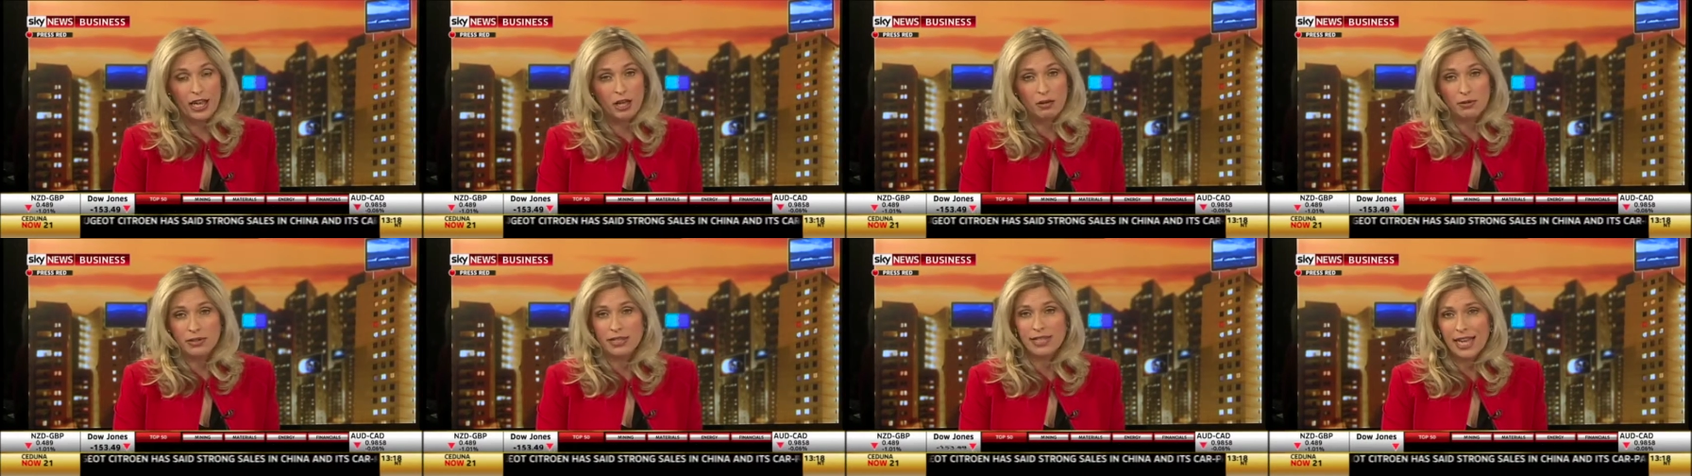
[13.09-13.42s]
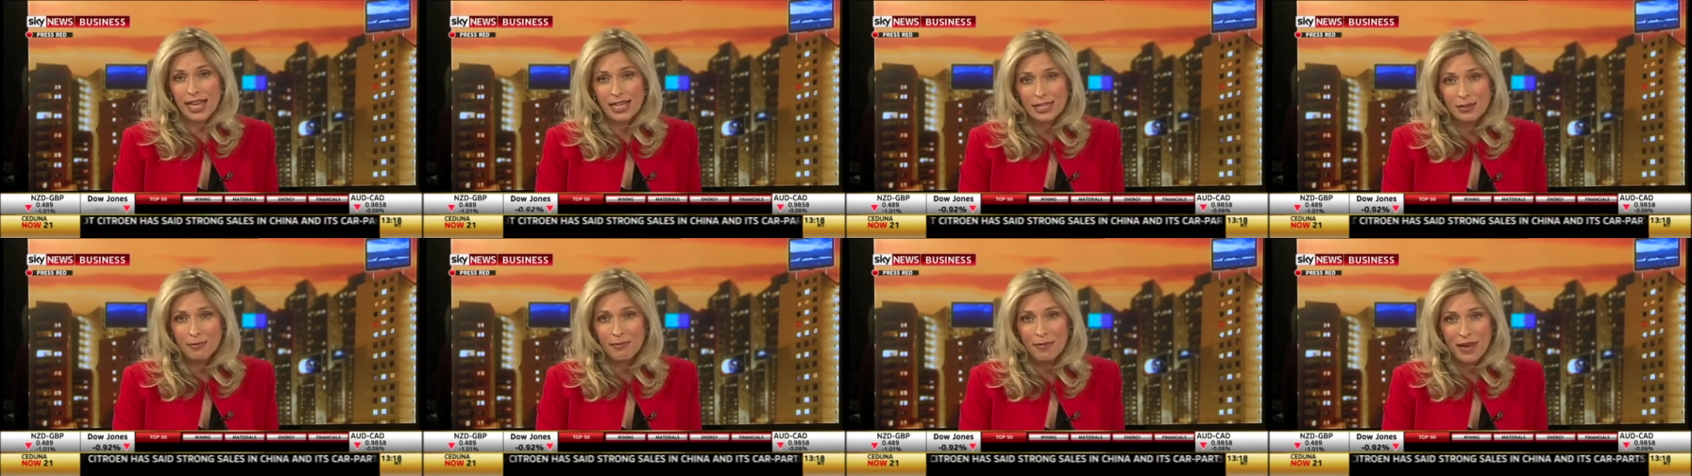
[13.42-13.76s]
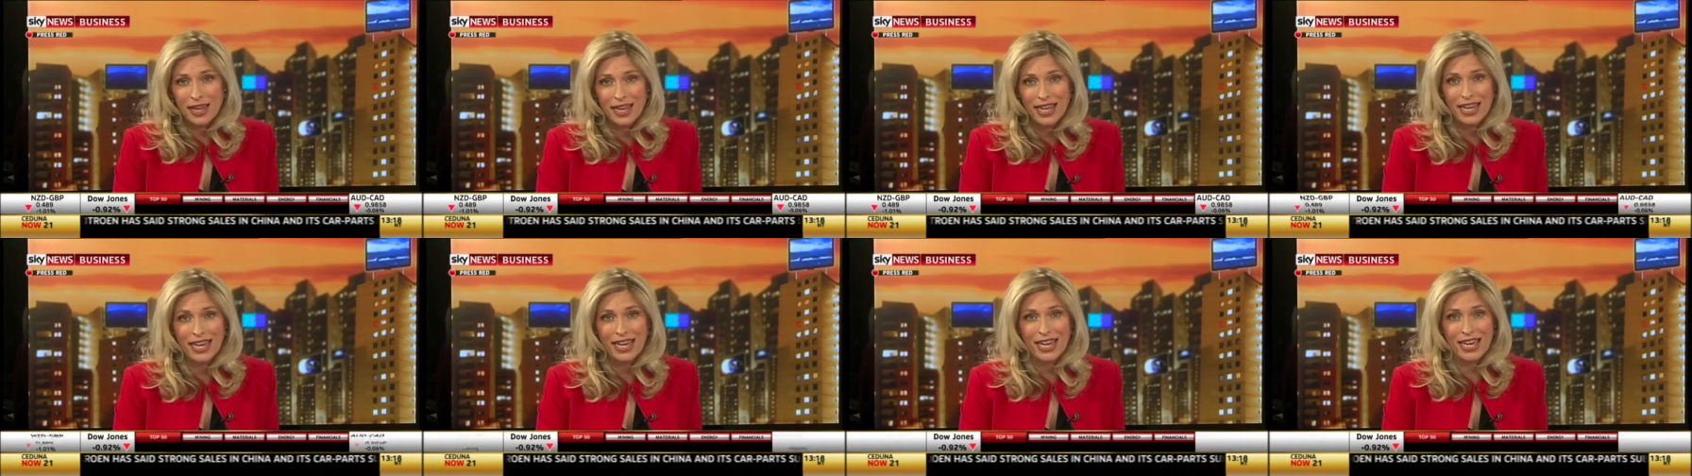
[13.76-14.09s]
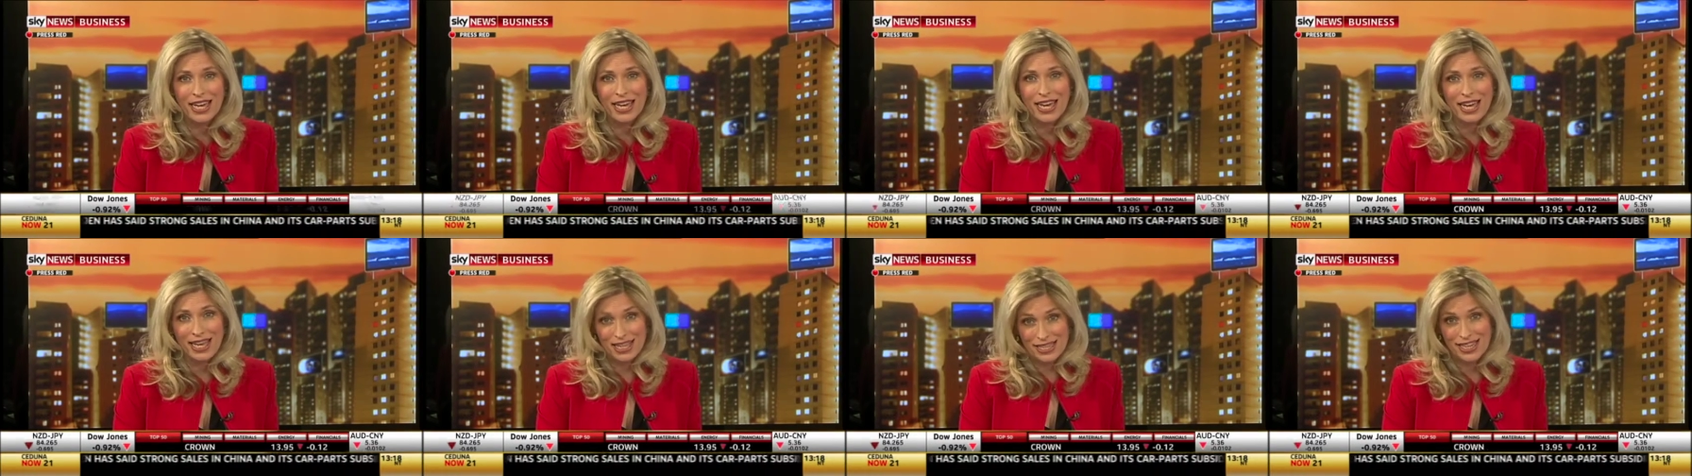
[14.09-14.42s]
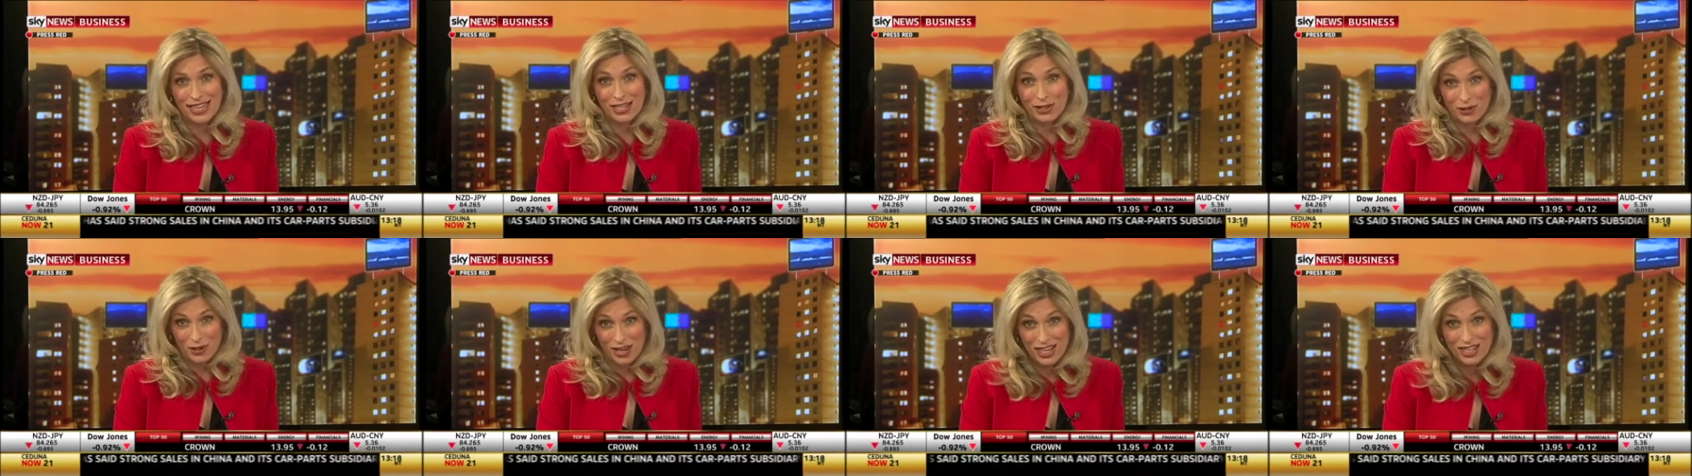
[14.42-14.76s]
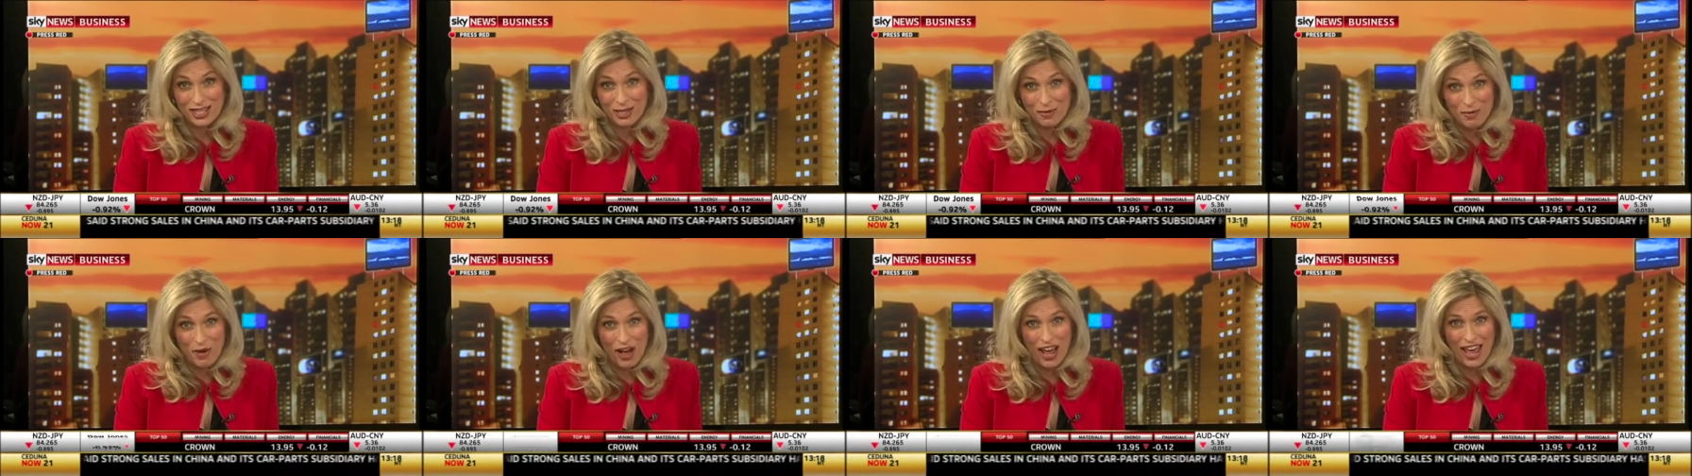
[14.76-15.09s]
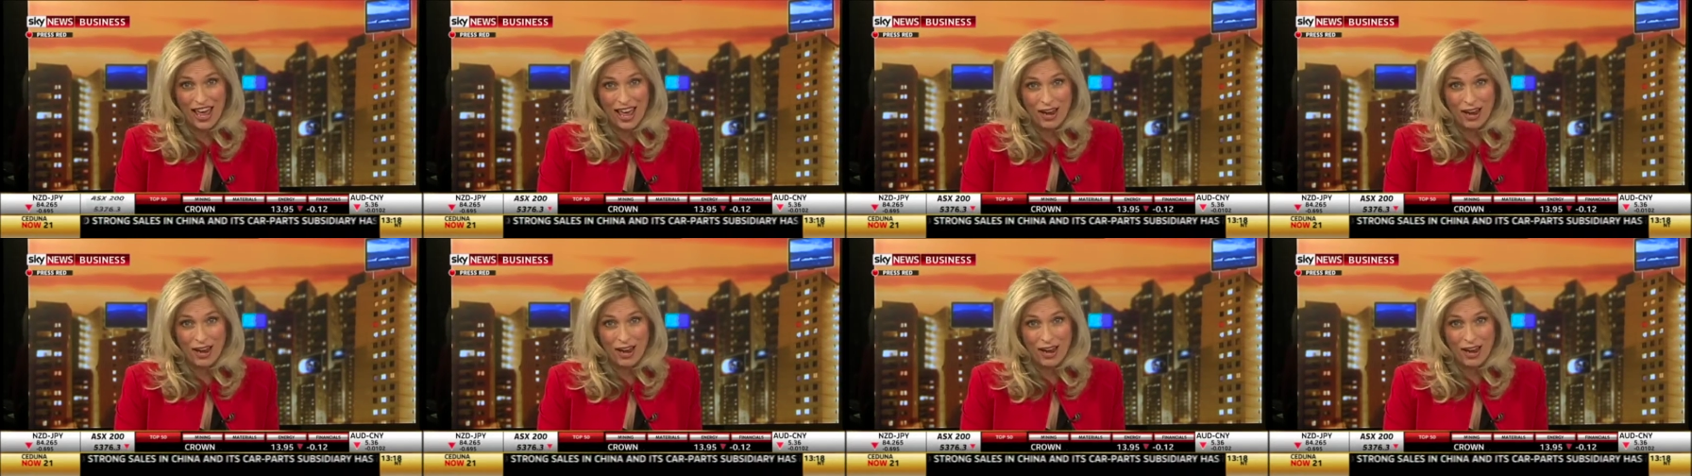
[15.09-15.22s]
Well, Standard Media Index, or SMI,